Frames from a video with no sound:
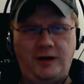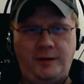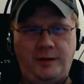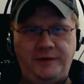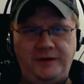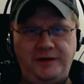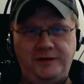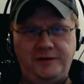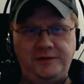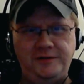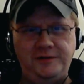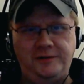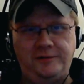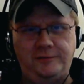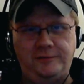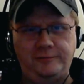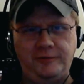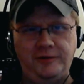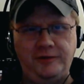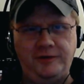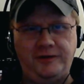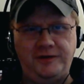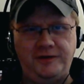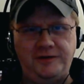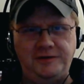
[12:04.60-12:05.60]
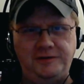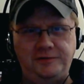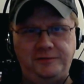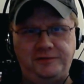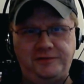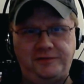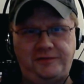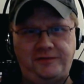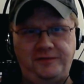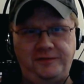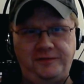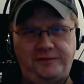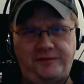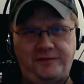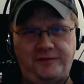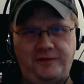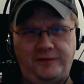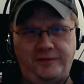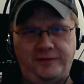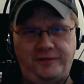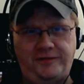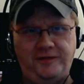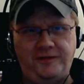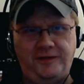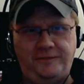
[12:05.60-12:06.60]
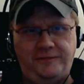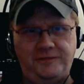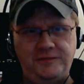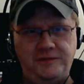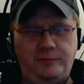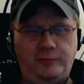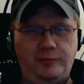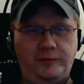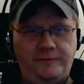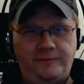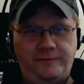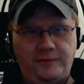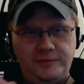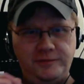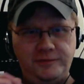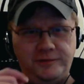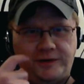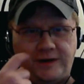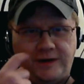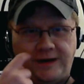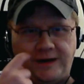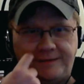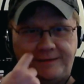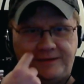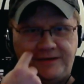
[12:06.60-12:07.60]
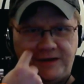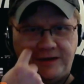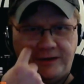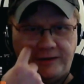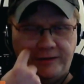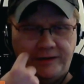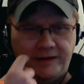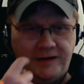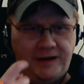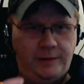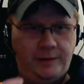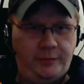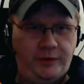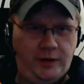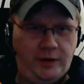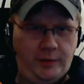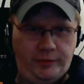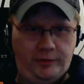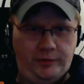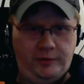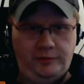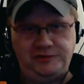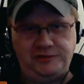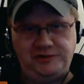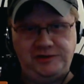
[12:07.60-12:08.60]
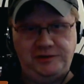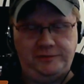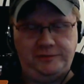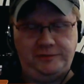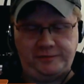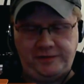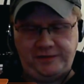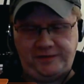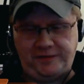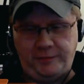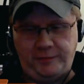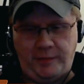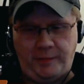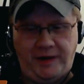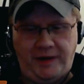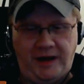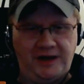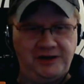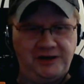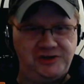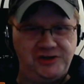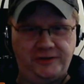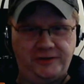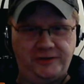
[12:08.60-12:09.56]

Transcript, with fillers: I mean, you know, really, you just install the stuff you would, for, you know, kind of take a LAMP approach, you know, get some Apache